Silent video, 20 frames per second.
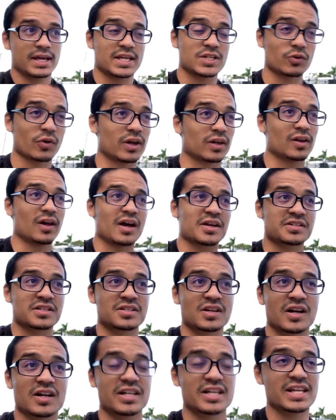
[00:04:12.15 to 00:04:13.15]
He's only lost
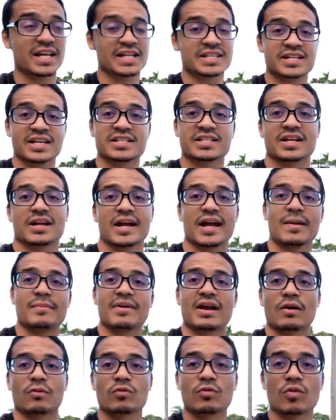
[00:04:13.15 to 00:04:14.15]
to Donnie Nietes and
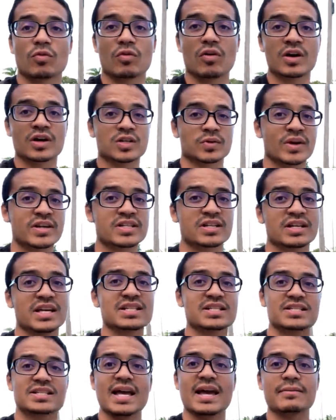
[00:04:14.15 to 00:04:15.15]
Emnat Rurong. So he's a,
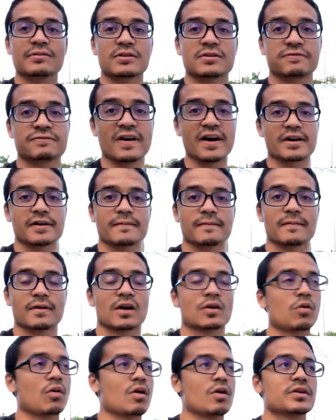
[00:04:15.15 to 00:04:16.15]
he's a damn good fighter,
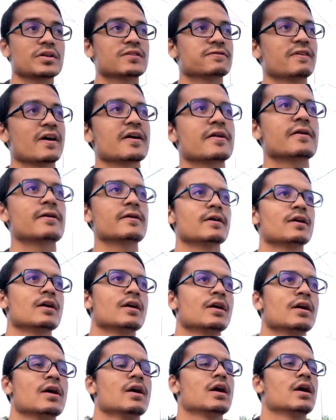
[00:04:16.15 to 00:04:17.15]
a quality fighter.
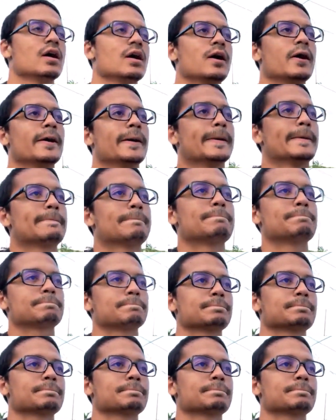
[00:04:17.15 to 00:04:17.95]
Um,